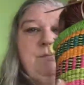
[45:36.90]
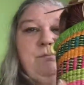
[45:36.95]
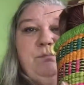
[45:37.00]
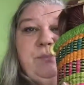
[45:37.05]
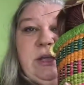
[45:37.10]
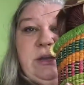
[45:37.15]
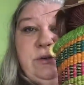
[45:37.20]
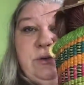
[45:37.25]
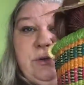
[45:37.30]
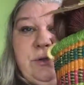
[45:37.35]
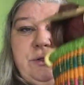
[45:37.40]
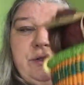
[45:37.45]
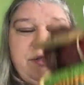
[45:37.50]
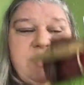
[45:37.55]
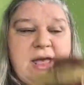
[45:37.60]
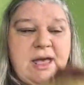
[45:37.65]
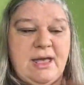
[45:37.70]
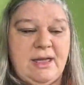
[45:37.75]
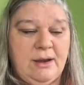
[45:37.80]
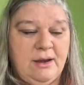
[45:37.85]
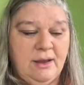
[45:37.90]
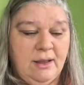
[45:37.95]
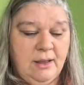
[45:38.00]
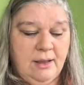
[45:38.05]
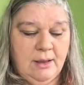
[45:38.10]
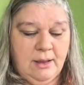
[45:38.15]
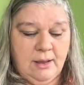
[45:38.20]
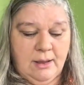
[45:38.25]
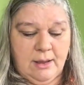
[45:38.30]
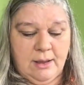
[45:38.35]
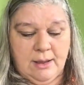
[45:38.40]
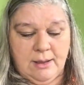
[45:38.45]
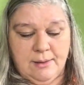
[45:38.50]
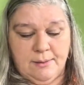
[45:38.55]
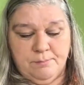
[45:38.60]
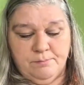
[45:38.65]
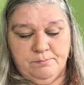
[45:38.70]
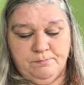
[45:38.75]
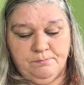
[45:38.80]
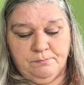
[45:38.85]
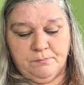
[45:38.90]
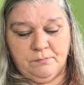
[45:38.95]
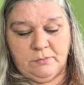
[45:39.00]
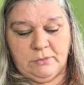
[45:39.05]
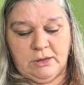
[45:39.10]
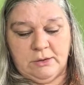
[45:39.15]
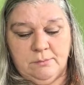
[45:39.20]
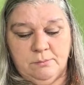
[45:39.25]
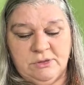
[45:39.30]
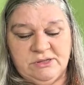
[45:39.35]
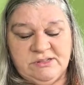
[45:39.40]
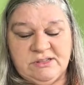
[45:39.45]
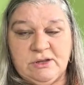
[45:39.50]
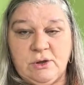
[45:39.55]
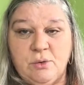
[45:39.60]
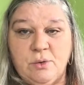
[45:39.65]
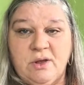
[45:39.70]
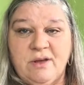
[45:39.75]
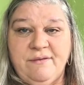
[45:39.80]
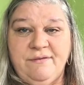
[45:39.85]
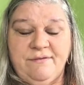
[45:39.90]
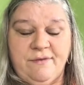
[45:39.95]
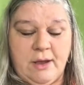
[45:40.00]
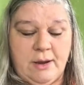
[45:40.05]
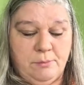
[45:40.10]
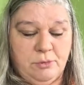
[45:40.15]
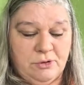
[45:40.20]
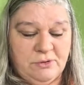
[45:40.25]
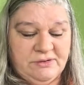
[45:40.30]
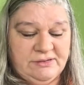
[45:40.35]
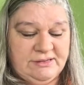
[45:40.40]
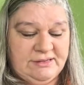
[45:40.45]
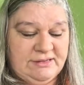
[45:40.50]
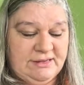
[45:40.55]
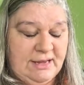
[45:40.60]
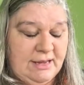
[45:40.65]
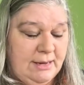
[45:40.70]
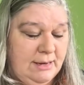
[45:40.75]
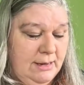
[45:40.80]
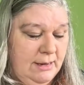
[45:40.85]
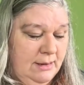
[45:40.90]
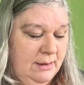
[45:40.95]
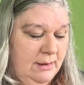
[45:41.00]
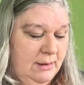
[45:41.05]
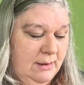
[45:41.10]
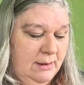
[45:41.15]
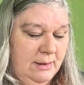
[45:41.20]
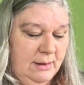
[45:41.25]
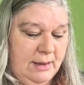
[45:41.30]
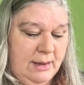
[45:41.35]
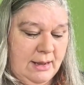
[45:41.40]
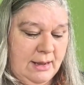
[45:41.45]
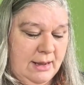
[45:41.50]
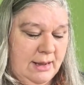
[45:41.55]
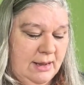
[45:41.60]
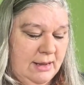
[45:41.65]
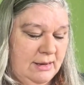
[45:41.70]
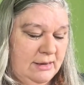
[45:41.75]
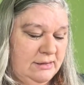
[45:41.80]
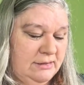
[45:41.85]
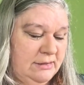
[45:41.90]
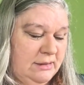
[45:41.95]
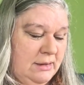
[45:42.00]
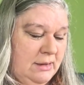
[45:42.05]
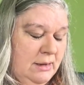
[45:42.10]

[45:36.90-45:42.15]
bundle that Muskoka Fibres did, and